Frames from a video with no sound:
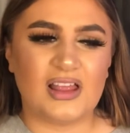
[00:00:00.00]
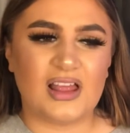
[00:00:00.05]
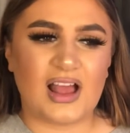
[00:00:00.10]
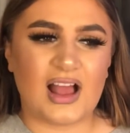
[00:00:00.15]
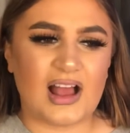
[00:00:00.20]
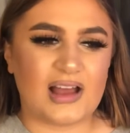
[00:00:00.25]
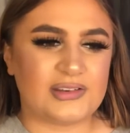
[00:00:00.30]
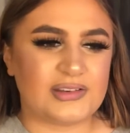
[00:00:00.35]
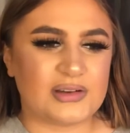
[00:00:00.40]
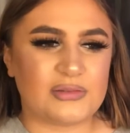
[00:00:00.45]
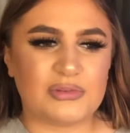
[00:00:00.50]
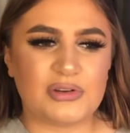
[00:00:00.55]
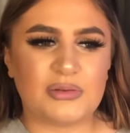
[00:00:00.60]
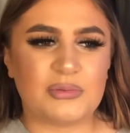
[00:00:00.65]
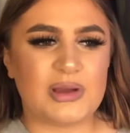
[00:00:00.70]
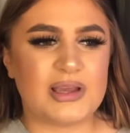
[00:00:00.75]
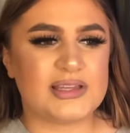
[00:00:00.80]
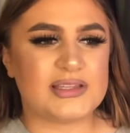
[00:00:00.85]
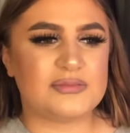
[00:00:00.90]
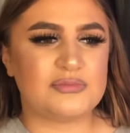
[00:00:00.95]
I don't want to
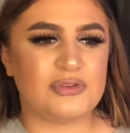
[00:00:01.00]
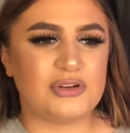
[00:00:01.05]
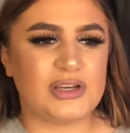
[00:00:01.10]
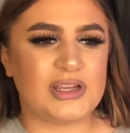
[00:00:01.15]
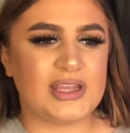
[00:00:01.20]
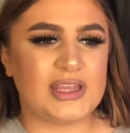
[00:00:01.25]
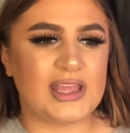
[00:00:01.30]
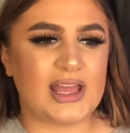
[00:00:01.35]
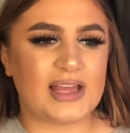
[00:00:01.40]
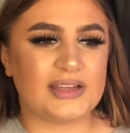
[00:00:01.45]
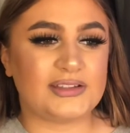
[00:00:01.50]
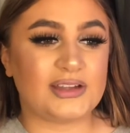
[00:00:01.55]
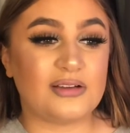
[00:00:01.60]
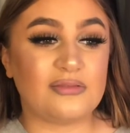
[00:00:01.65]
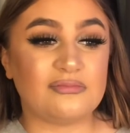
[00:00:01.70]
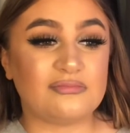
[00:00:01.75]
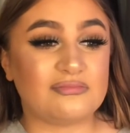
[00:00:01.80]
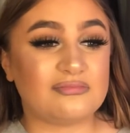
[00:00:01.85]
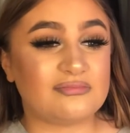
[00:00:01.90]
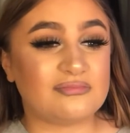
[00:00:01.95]
waste money. I
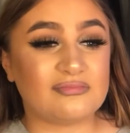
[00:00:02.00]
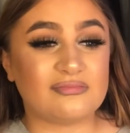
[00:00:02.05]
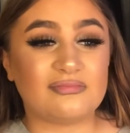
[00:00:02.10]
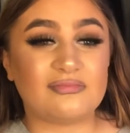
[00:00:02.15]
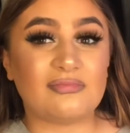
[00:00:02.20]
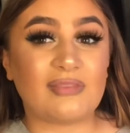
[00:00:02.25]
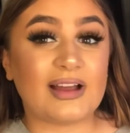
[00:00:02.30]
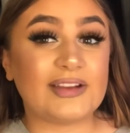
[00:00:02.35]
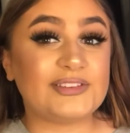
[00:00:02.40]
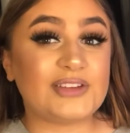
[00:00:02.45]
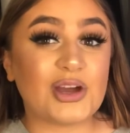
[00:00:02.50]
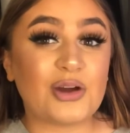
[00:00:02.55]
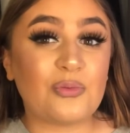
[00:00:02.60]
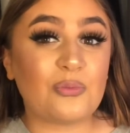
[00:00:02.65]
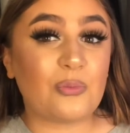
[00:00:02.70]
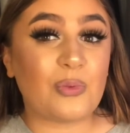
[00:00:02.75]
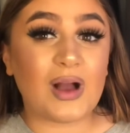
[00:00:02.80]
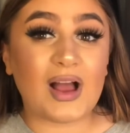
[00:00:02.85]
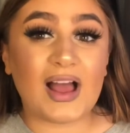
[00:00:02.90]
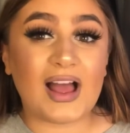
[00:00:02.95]
don't
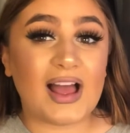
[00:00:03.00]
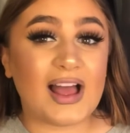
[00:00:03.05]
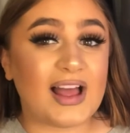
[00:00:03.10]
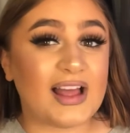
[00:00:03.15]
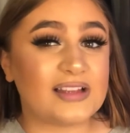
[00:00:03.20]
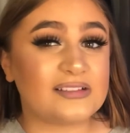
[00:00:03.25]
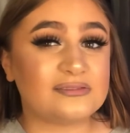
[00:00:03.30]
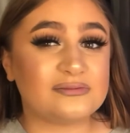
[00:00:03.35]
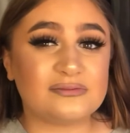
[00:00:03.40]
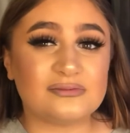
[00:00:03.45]
wear